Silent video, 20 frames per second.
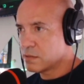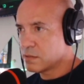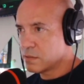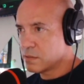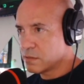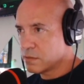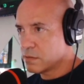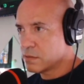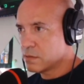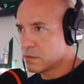
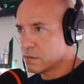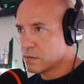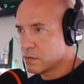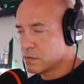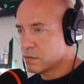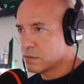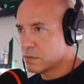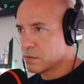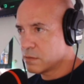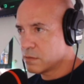
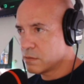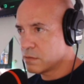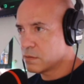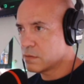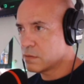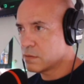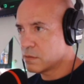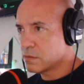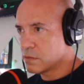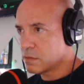
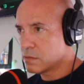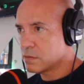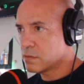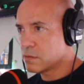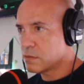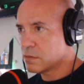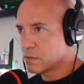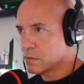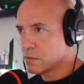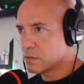
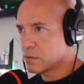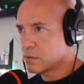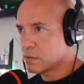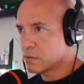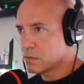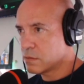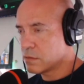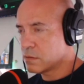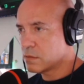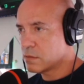
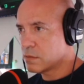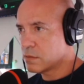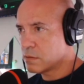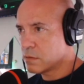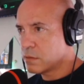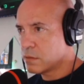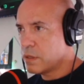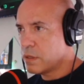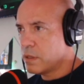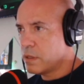
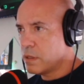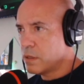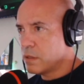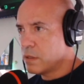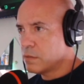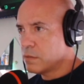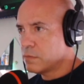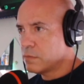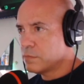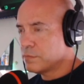
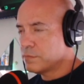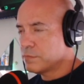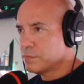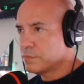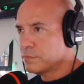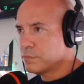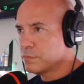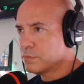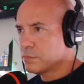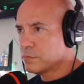
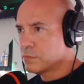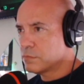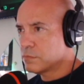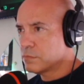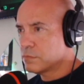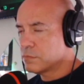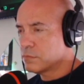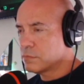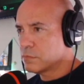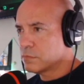
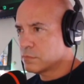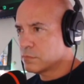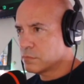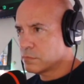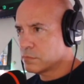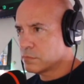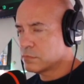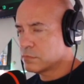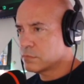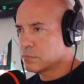
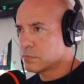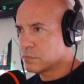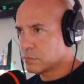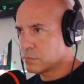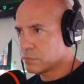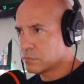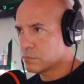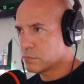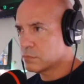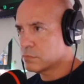
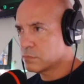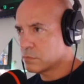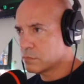(silent)